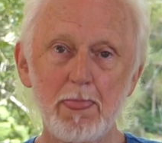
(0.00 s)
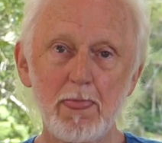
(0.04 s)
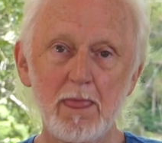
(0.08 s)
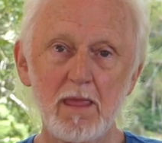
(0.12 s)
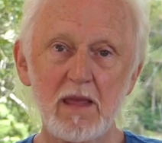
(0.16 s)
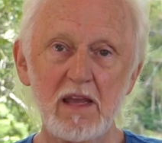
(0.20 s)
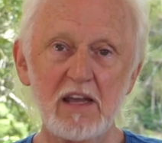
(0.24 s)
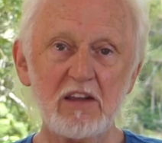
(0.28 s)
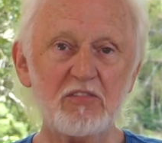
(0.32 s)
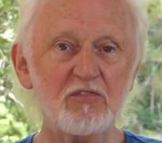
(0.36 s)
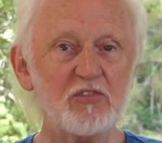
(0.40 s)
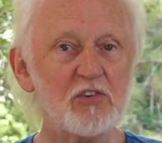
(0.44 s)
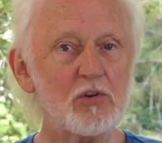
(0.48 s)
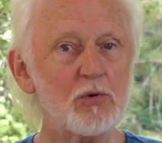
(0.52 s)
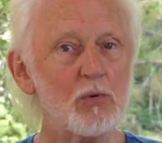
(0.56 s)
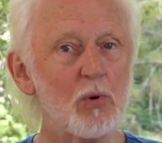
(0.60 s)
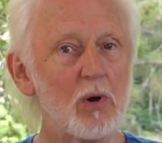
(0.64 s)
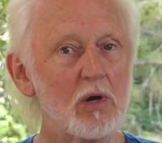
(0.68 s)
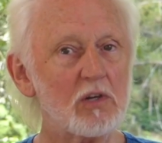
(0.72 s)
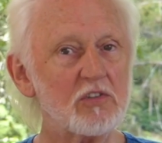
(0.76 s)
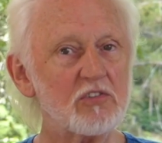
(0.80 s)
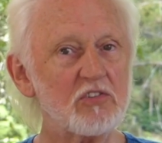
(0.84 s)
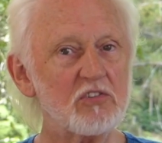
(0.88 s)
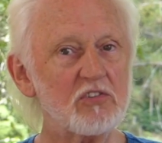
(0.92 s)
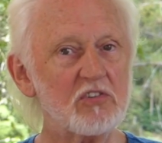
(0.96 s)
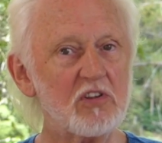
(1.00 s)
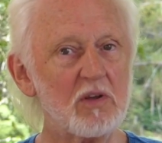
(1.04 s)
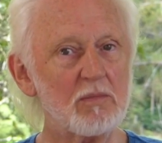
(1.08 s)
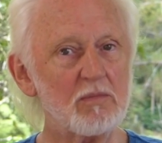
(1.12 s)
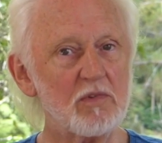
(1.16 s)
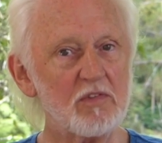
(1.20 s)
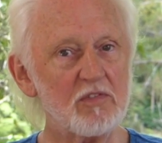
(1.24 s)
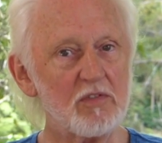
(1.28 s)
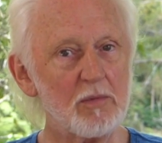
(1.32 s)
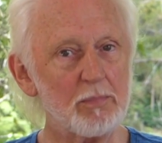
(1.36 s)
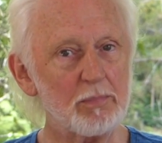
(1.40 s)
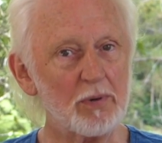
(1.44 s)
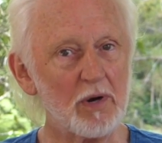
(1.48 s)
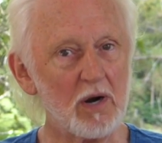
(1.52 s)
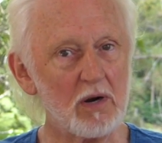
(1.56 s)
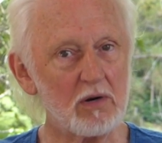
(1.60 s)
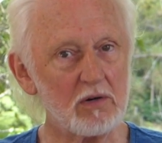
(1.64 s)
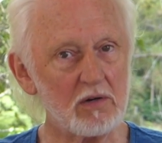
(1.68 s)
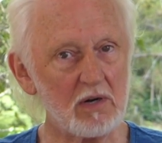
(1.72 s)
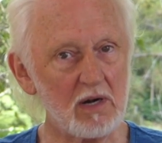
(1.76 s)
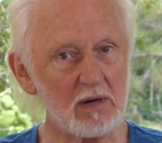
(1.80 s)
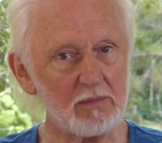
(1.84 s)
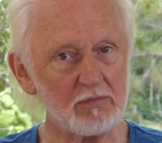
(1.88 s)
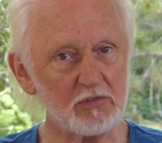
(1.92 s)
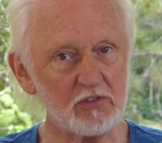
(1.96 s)
If you watch some of the
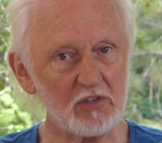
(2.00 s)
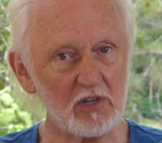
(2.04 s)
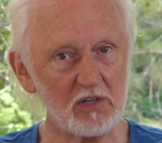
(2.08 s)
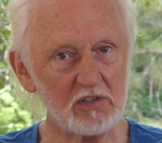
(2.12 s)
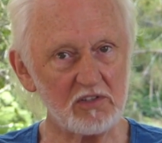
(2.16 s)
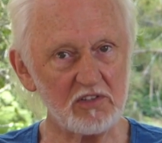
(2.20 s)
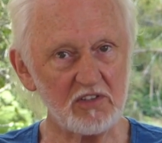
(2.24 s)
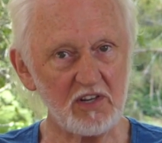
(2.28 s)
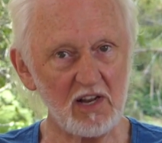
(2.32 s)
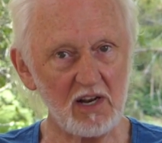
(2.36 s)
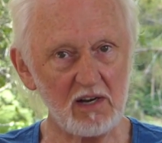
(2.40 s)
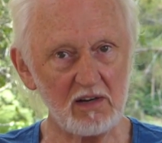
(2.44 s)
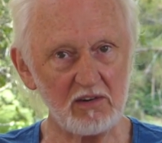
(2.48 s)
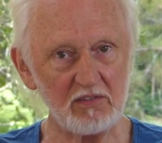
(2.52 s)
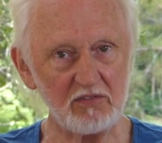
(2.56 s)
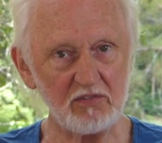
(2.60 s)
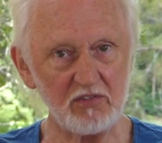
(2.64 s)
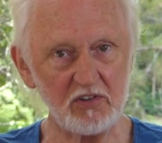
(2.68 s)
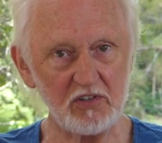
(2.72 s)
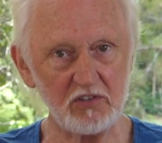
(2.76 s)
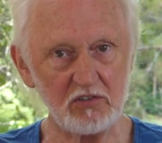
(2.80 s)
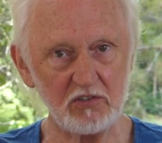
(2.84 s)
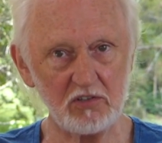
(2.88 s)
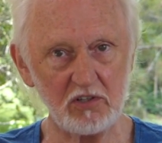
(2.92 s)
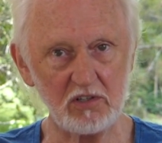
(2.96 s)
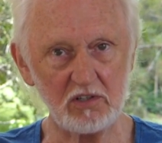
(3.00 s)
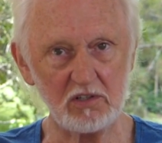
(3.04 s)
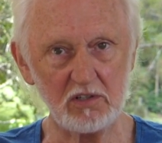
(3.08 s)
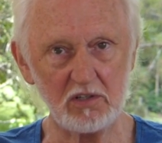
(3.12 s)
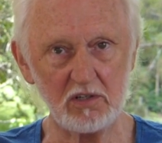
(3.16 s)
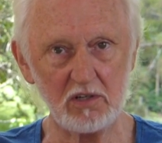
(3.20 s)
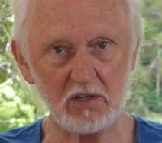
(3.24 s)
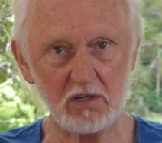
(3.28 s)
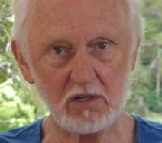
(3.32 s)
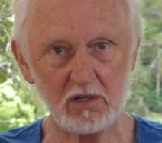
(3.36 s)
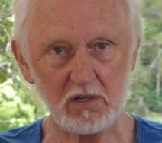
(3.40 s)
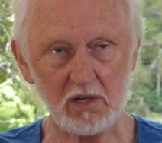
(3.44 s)
programs on television,